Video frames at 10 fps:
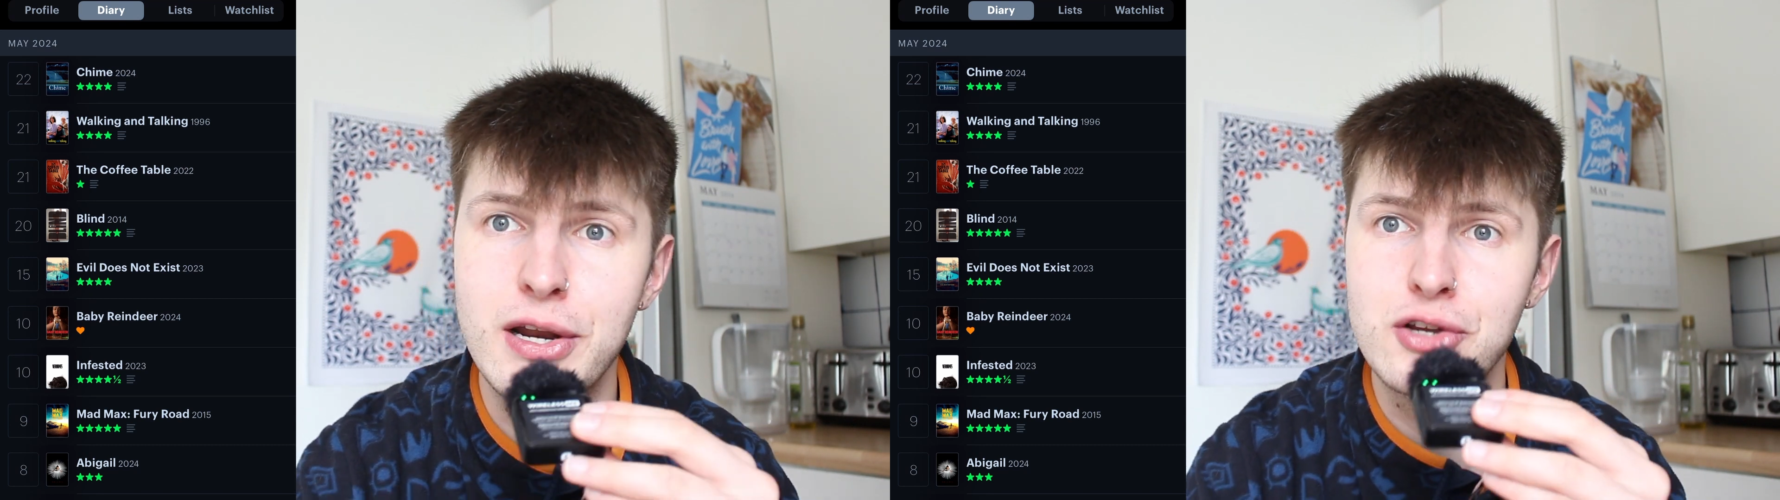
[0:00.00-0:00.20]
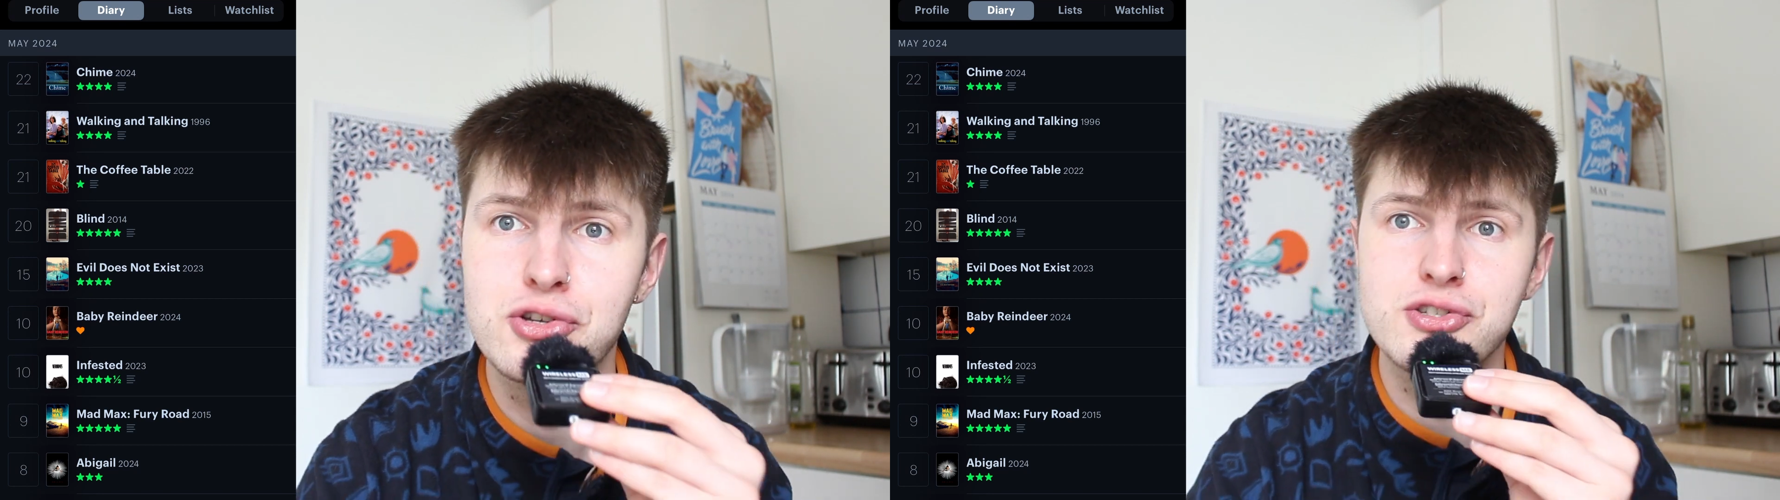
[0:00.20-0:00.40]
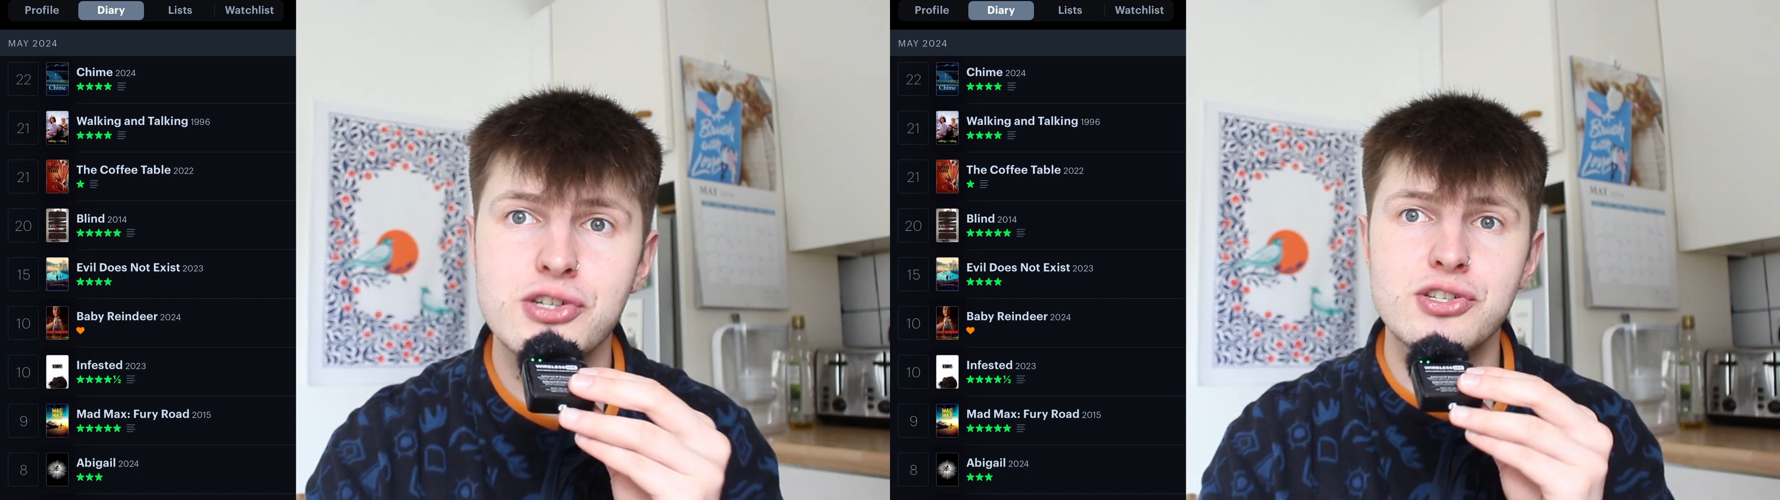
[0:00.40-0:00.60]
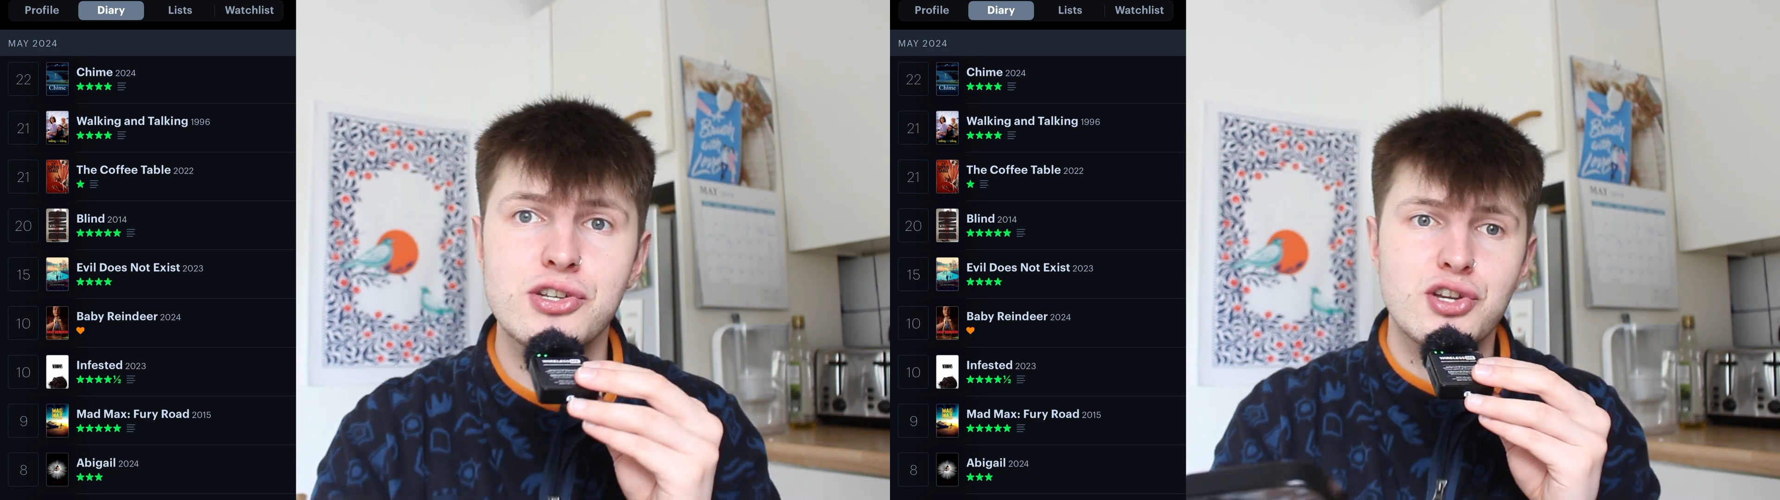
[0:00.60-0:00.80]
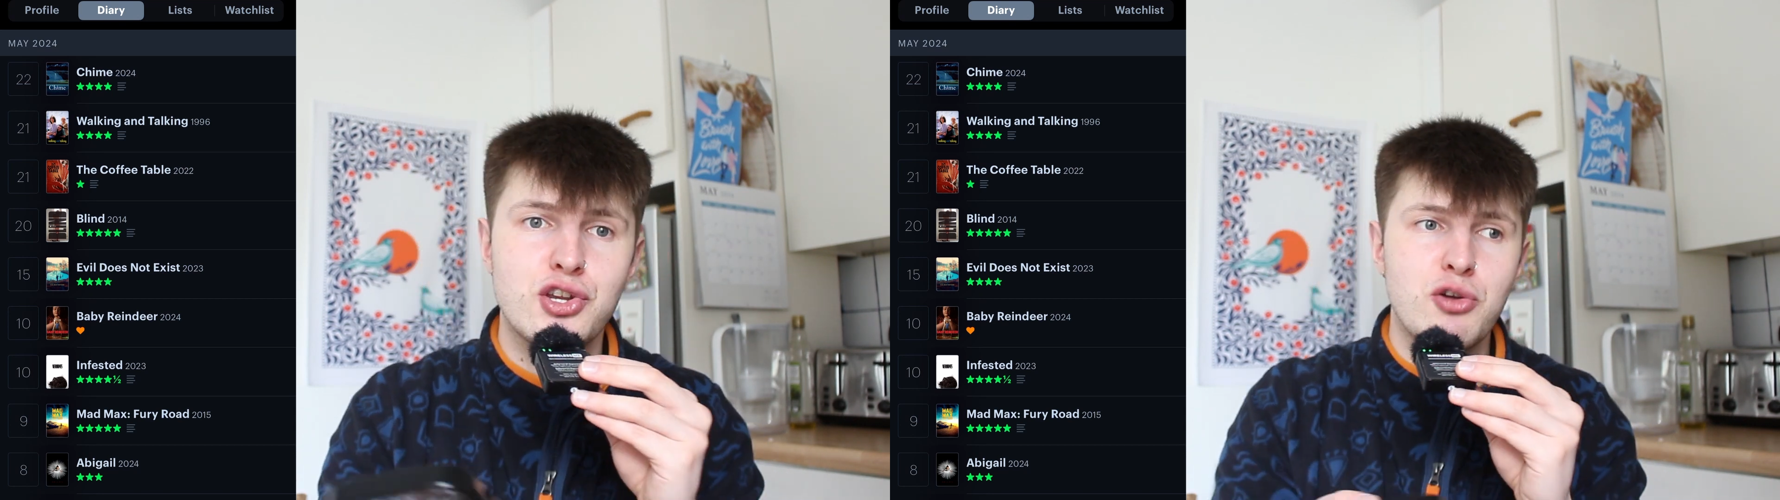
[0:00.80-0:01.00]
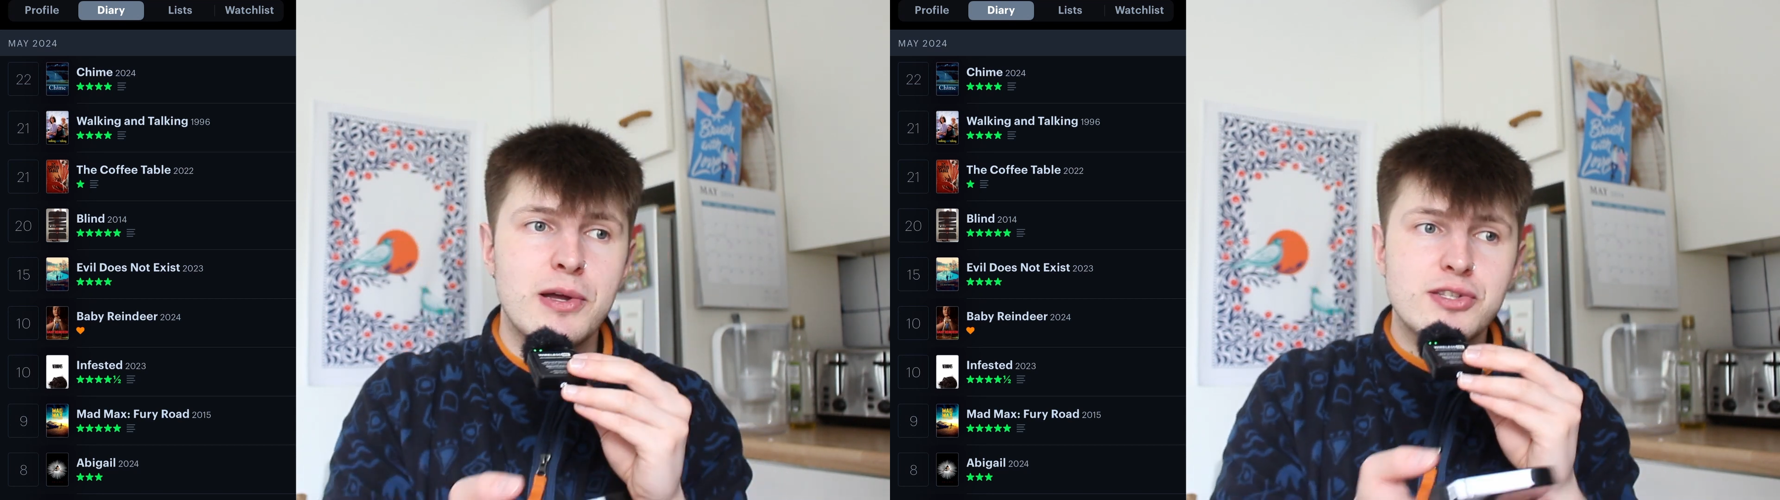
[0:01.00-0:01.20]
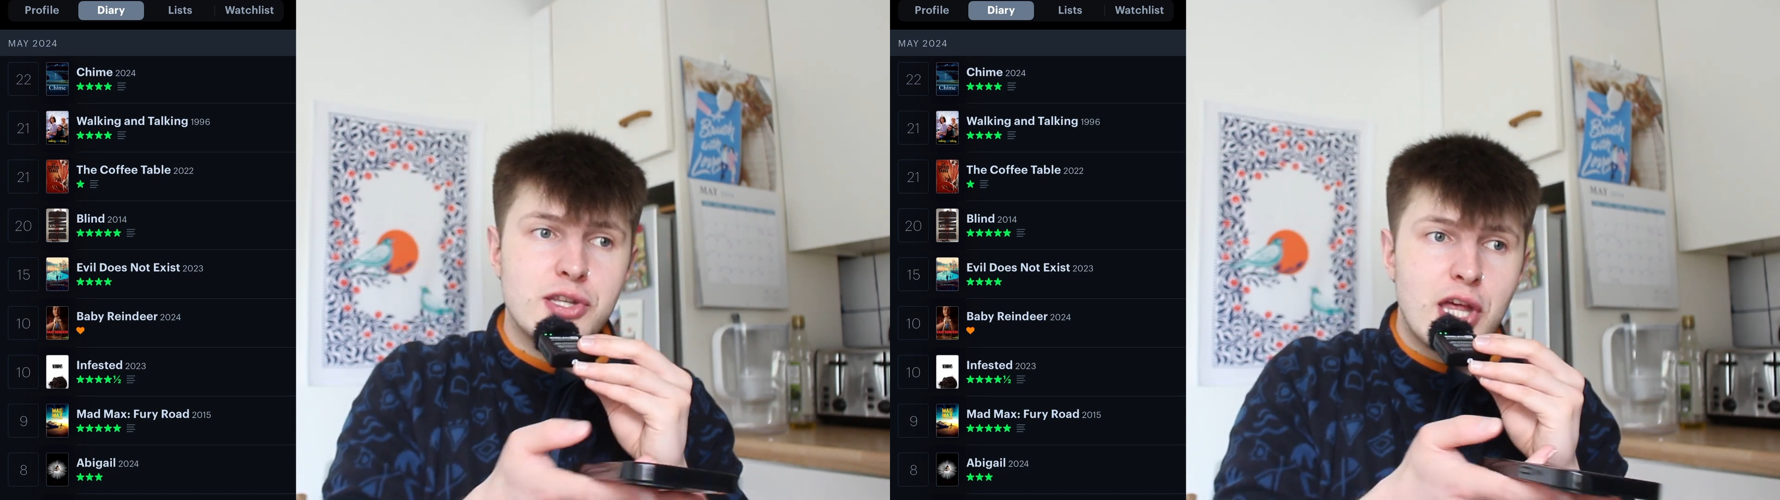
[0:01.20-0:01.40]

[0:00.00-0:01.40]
but it does exist in humans.